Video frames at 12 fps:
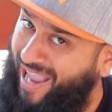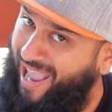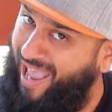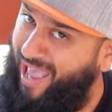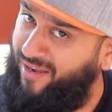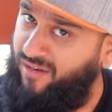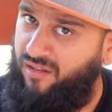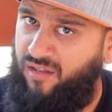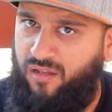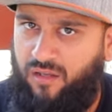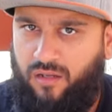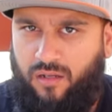can.
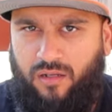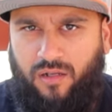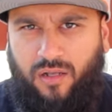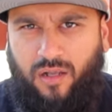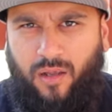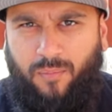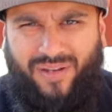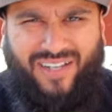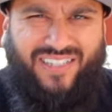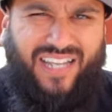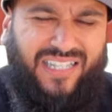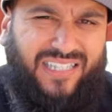
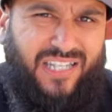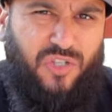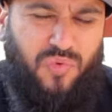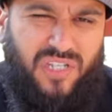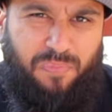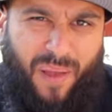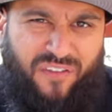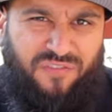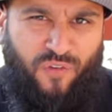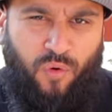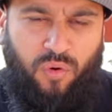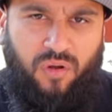Because that's
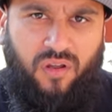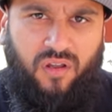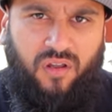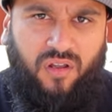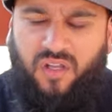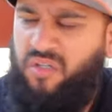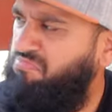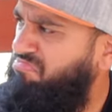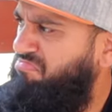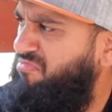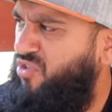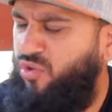disrespectful.
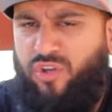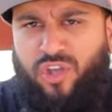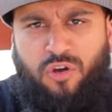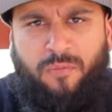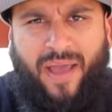Do you,